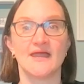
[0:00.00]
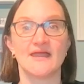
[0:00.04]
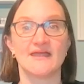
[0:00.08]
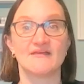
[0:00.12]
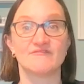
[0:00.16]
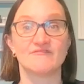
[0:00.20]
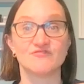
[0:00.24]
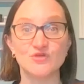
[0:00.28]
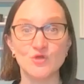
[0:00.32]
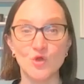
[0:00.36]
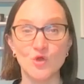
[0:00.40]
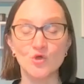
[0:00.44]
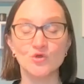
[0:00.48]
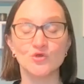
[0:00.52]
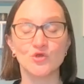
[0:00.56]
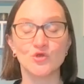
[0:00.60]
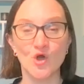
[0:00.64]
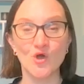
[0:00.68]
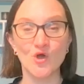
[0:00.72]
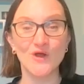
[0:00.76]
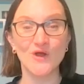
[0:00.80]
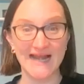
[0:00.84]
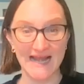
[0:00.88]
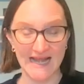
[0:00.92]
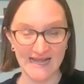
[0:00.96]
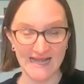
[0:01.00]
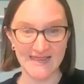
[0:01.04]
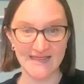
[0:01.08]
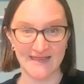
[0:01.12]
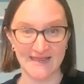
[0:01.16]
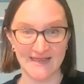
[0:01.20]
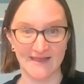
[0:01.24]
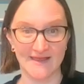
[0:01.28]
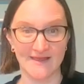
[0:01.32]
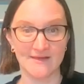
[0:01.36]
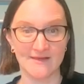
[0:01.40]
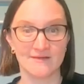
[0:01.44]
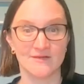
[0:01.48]
If you're not
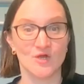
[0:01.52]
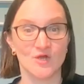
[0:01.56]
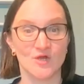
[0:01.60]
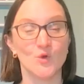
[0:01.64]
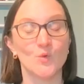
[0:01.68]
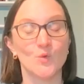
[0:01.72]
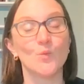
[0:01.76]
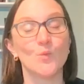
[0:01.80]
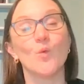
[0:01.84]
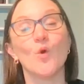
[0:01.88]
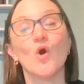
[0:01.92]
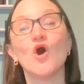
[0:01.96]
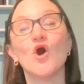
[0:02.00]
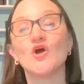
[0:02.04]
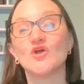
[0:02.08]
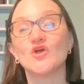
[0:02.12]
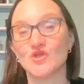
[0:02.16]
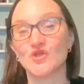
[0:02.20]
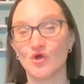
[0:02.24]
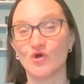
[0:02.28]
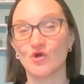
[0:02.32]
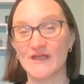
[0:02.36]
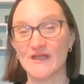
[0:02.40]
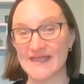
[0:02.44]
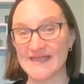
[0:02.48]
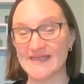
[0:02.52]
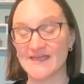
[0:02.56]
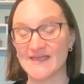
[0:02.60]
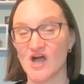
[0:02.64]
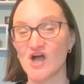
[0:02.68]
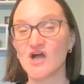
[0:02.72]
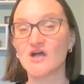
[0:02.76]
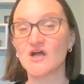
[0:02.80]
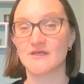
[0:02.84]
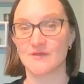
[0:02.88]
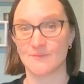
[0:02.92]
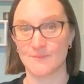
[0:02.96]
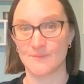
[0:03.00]
clear what your key
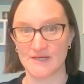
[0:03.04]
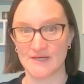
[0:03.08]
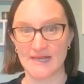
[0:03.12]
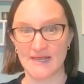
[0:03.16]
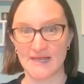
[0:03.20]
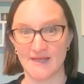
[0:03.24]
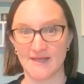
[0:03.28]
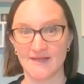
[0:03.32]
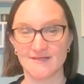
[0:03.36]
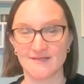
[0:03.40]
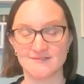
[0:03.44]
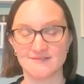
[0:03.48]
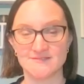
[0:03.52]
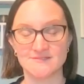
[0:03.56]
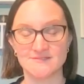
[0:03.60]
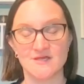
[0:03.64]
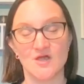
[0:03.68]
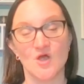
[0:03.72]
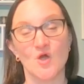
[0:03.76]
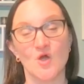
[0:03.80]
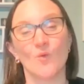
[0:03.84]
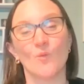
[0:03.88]
argument is,